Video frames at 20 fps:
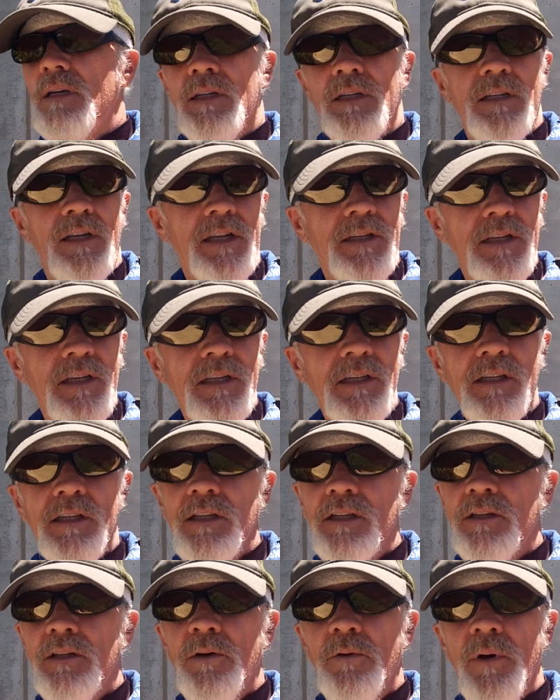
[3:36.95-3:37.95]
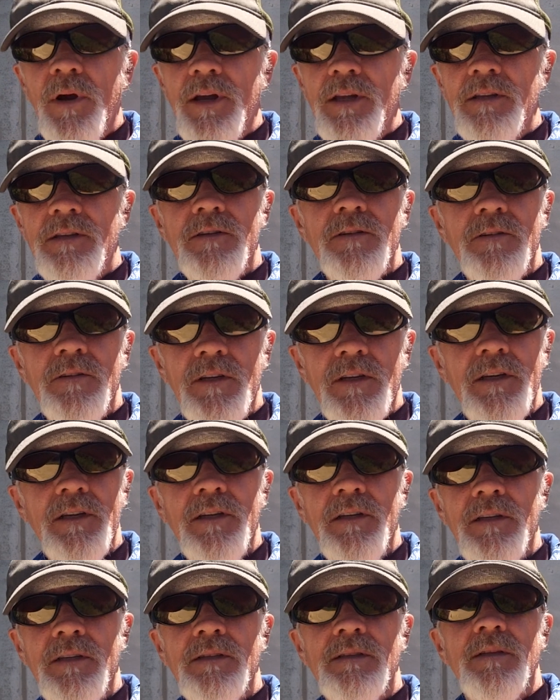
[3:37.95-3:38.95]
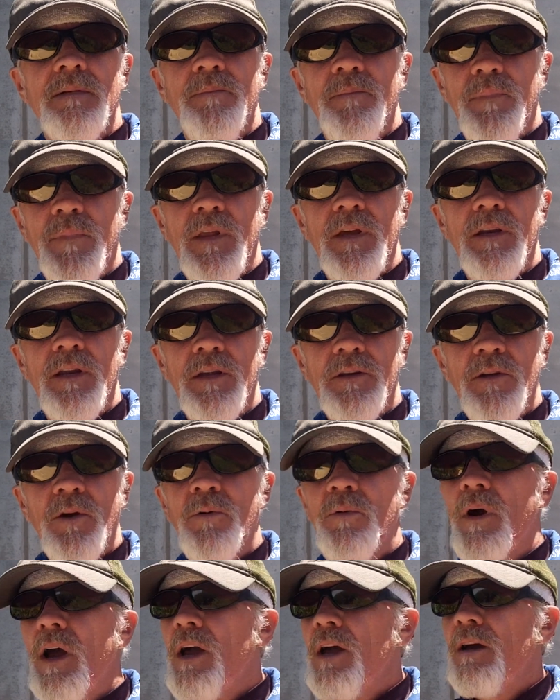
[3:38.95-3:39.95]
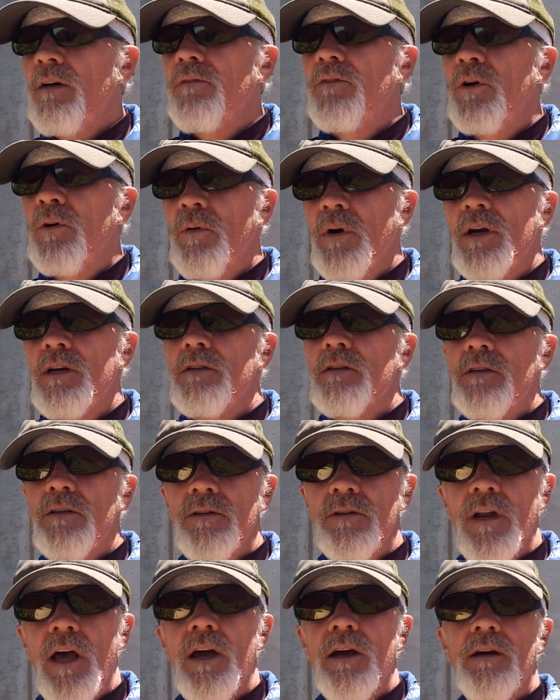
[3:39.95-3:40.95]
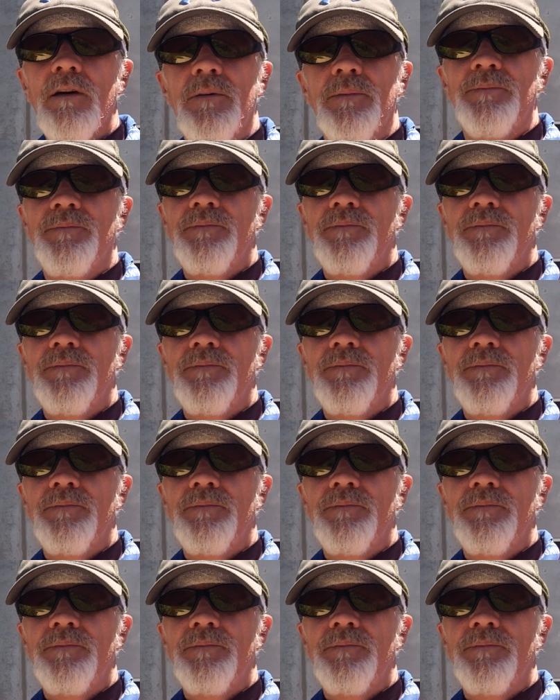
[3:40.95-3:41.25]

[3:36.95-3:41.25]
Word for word: And I didn't get no answer then, and I don't have no answer now.